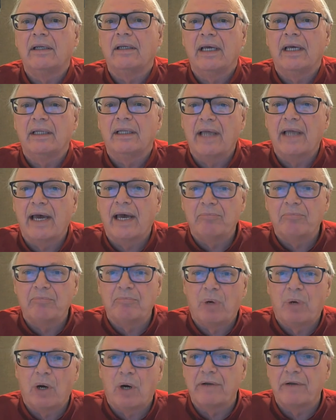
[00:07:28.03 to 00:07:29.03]
and that
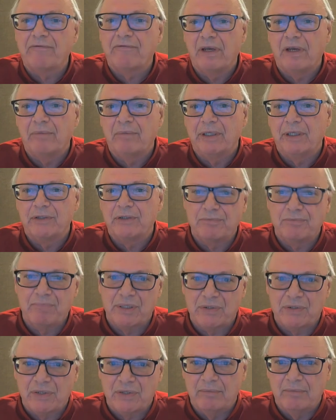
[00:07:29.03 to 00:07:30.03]
part of him that's
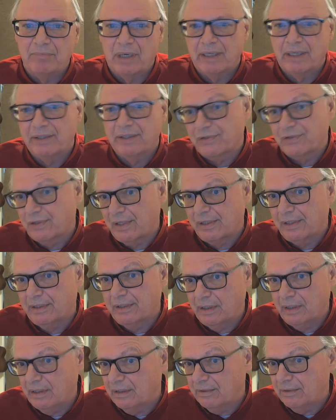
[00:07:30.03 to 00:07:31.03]
missing by the son
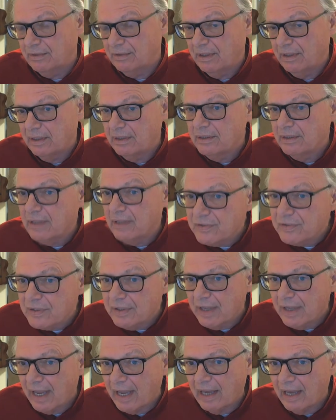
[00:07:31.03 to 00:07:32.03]
he
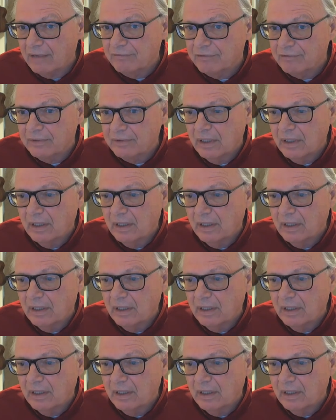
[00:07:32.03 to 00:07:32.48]
doesn't have.